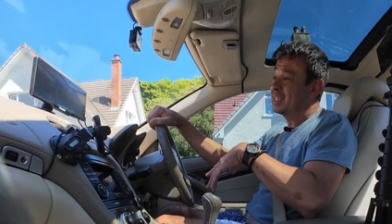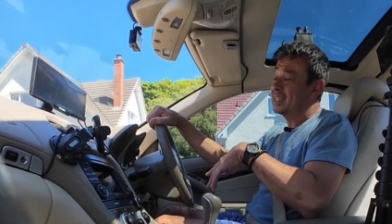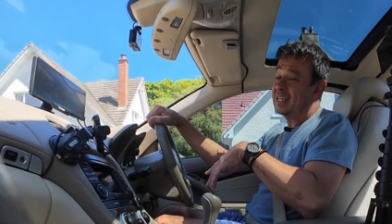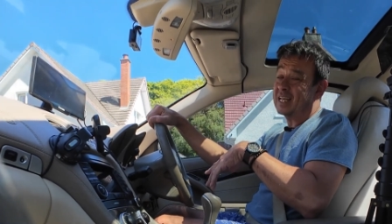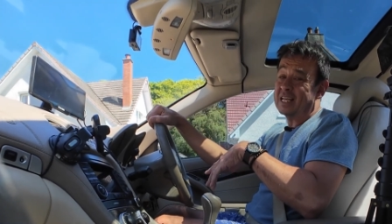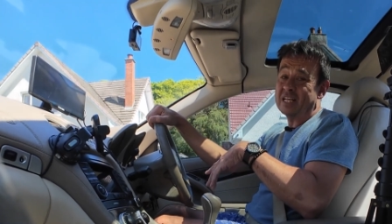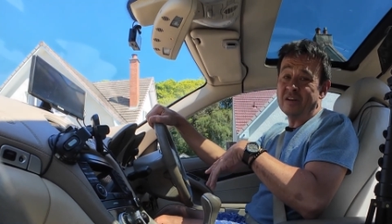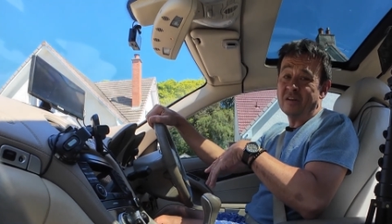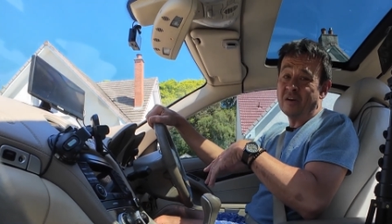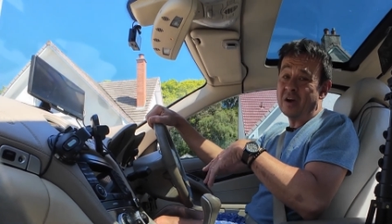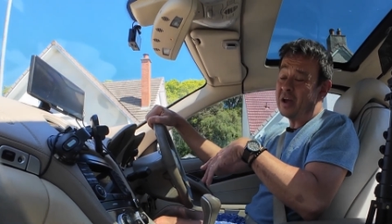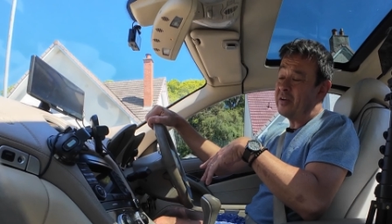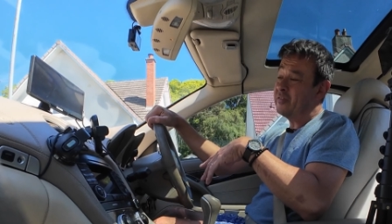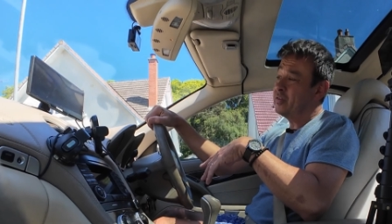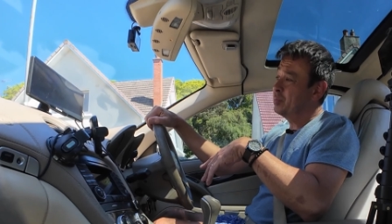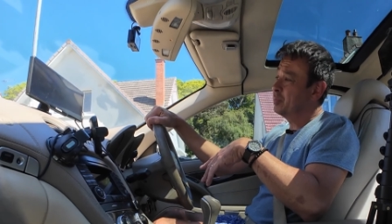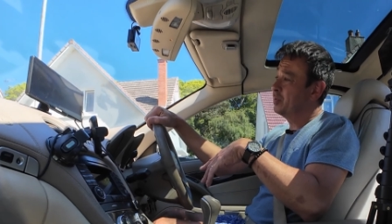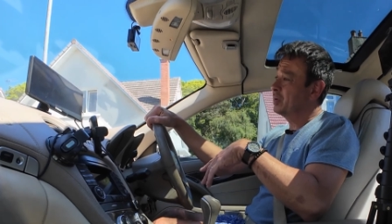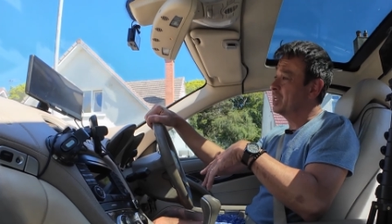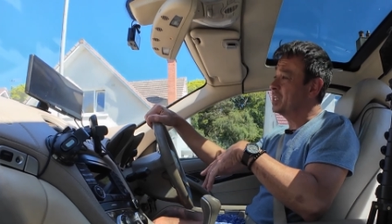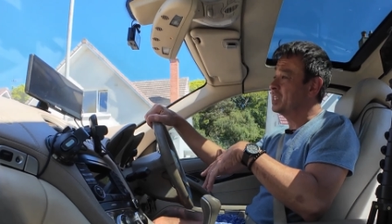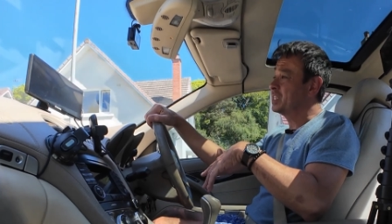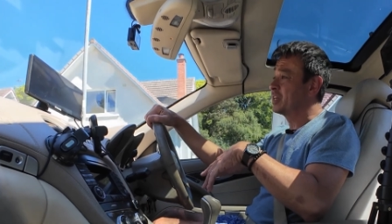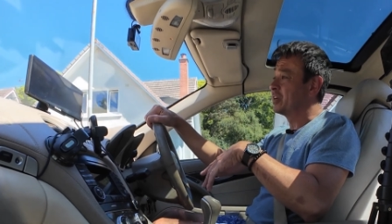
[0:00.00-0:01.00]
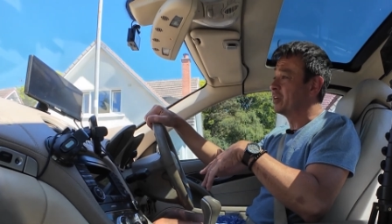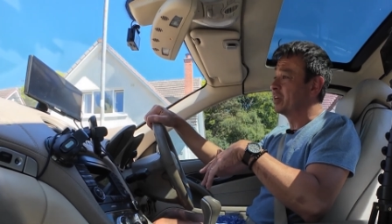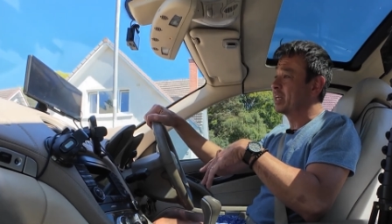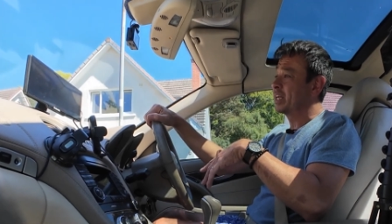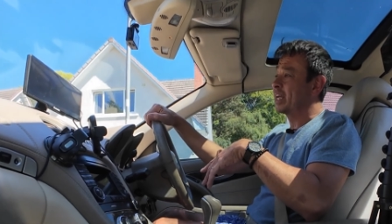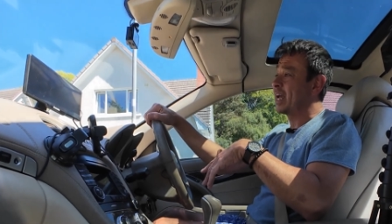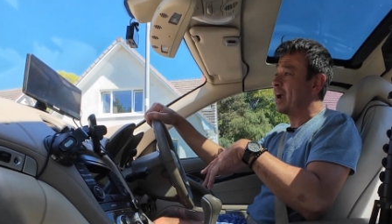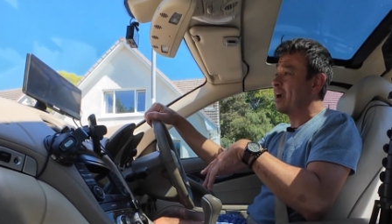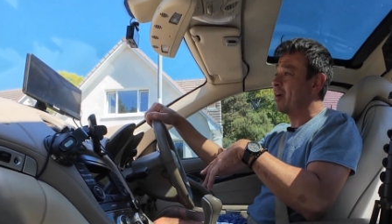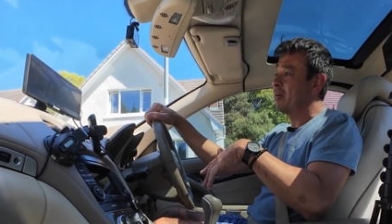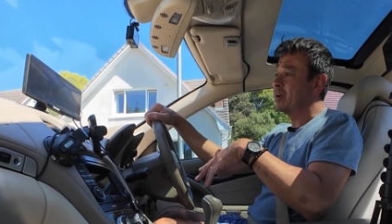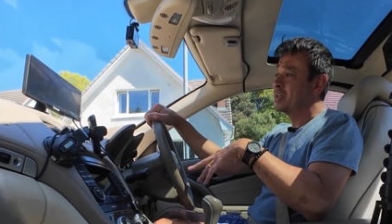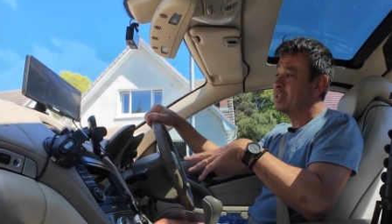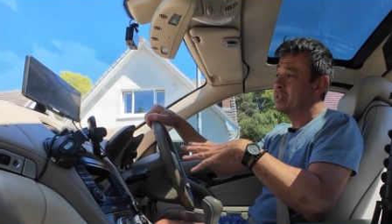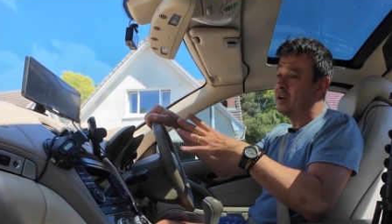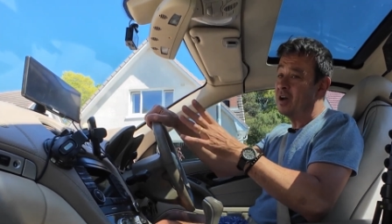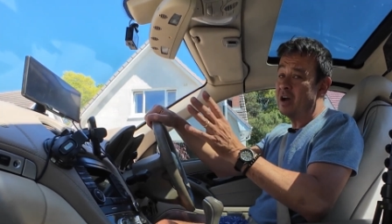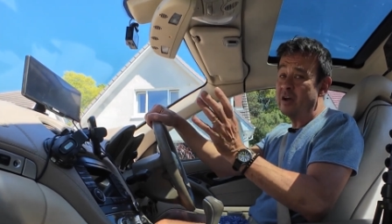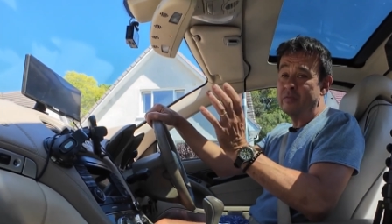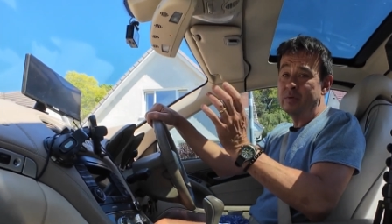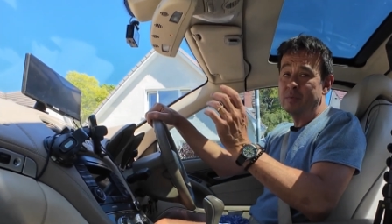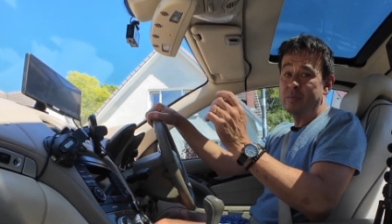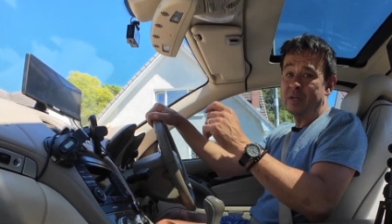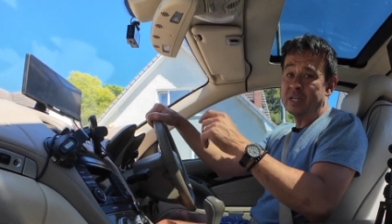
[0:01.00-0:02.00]
I said, not everybody's got a garage,
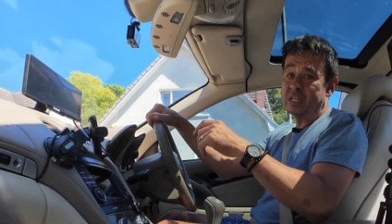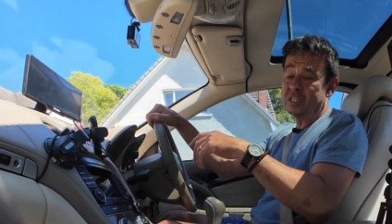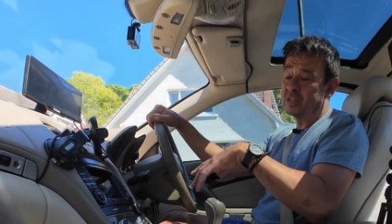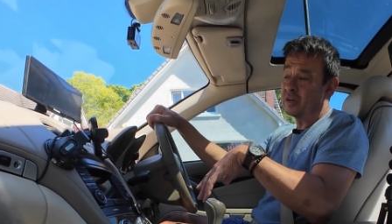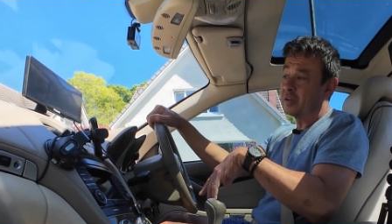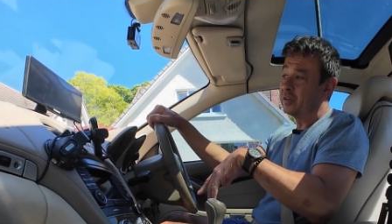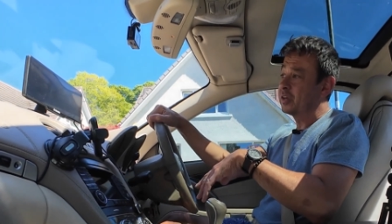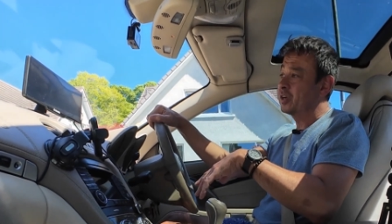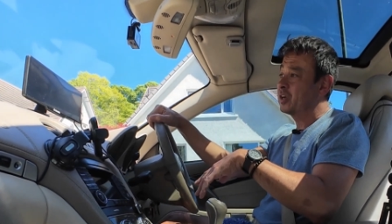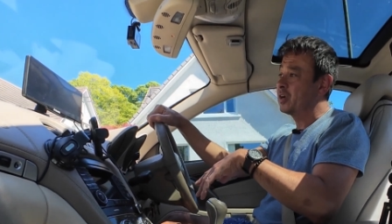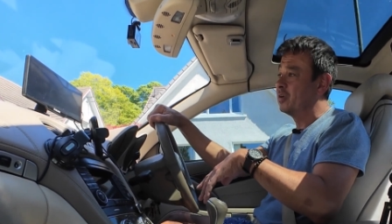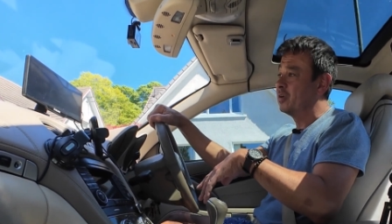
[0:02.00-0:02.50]
not everybody's got the